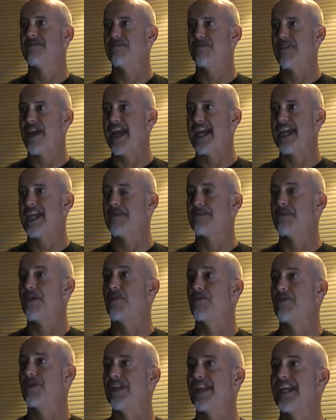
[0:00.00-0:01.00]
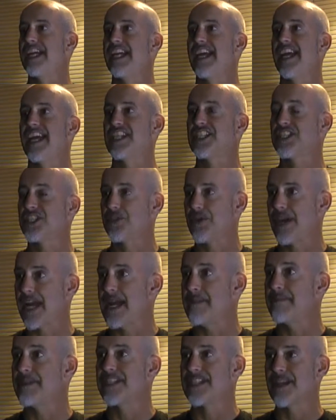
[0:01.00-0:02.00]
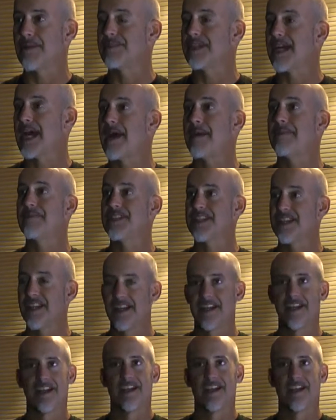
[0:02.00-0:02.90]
fake, but really extreme, and sometimes